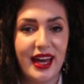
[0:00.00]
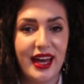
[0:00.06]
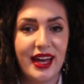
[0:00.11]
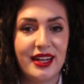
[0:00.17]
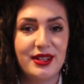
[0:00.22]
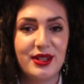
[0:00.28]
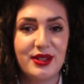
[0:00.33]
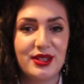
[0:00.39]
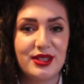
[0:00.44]

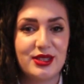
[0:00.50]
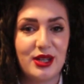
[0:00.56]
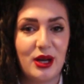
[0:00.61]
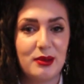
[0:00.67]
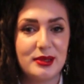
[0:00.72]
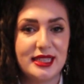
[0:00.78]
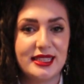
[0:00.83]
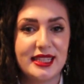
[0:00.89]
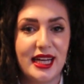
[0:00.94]
Another
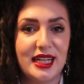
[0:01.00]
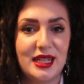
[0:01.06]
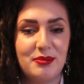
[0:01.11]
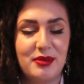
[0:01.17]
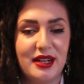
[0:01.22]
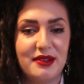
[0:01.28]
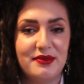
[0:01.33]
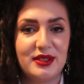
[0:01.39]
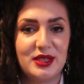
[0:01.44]
top designer
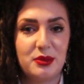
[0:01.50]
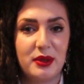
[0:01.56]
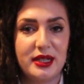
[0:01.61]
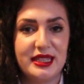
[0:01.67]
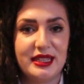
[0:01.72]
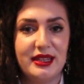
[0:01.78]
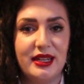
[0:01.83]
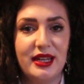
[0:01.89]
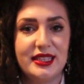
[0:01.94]
brand for
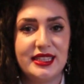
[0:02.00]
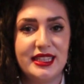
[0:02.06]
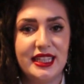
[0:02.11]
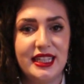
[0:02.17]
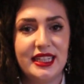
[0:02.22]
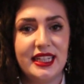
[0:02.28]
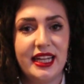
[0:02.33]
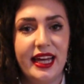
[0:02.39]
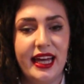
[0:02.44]

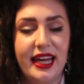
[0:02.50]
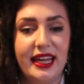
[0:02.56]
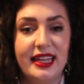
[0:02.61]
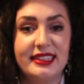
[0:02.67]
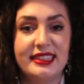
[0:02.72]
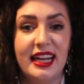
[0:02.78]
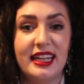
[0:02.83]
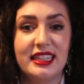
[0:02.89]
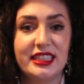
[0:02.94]
2013
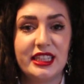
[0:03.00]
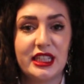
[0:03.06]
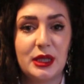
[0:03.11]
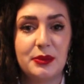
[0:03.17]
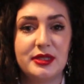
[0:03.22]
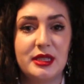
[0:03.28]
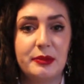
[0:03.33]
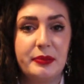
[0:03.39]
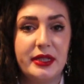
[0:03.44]
has actually
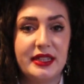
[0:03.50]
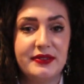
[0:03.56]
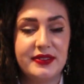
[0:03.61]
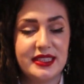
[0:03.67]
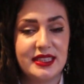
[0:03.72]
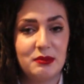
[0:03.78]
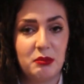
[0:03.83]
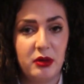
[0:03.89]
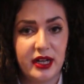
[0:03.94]
come as a bit of a
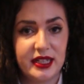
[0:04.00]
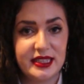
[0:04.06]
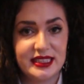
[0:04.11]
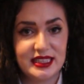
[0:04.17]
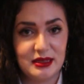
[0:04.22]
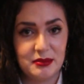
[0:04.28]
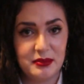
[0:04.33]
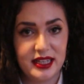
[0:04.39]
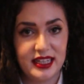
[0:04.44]
surprise
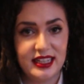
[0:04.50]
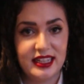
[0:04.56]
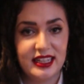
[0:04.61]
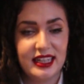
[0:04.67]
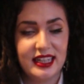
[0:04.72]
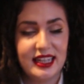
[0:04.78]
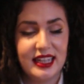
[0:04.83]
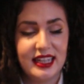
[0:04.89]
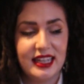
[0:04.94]
to me.
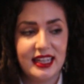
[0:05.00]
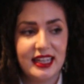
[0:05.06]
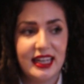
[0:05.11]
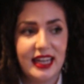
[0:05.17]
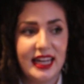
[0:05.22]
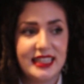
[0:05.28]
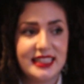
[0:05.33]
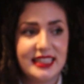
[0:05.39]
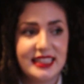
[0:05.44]

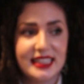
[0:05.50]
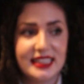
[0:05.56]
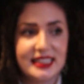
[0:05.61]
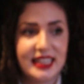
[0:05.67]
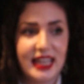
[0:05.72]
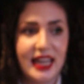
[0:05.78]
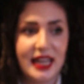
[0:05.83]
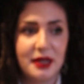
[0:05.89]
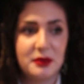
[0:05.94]
I didn't think
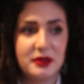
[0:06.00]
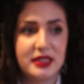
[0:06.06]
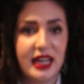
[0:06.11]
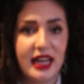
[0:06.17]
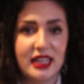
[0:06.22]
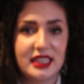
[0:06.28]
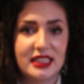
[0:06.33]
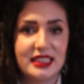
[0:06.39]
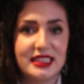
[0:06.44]
that I would
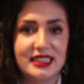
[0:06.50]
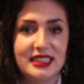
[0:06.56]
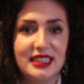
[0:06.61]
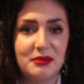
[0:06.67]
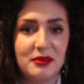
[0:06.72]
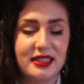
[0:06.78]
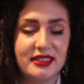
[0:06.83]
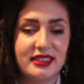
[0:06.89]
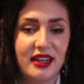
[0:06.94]
actually
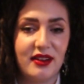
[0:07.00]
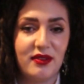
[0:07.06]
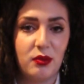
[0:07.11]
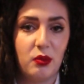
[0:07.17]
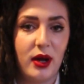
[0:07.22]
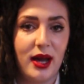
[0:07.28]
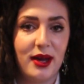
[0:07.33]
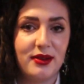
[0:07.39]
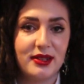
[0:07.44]
see myself
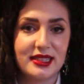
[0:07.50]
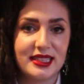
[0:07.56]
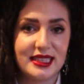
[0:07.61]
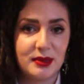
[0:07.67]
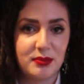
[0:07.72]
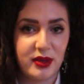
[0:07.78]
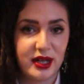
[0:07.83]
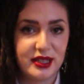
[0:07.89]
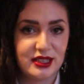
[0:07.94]
wearing
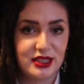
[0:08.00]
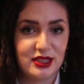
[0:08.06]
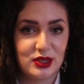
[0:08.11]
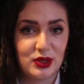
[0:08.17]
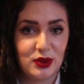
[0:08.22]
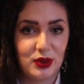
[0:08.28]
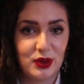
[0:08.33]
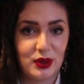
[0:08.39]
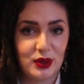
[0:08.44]
this brand
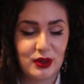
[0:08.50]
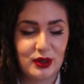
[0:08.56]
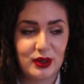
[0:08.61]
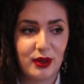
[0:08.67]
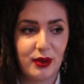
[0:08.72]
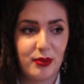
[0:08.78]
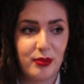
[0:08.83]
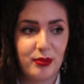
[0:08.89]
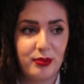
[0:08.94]
at all,
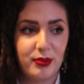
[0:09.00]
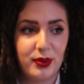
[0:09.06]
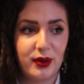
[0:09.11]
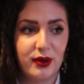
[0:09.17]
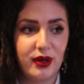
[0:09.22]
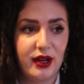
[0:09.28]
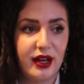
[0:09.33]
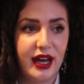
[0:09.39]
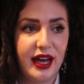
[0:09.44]

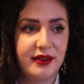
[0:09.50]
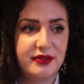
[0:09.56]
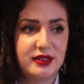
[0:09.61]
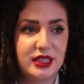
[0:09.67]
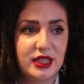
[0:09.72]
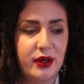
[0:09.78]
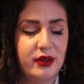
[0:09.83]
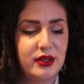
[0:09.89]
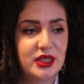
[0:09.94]
but
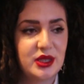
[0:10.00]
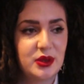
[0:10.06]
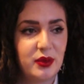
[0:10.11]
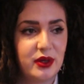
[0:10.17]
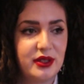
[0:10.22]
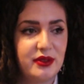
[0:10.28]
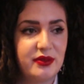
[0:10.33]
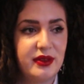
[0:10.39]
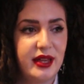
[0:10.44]
after going to
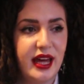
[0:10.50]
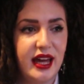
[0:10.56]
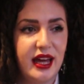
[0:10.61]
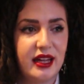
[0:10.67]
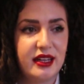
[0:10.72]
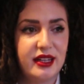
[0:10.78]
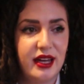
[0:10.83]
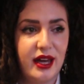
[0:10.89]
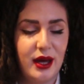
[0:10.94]
one of
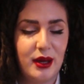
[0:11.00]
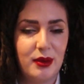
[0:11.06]
their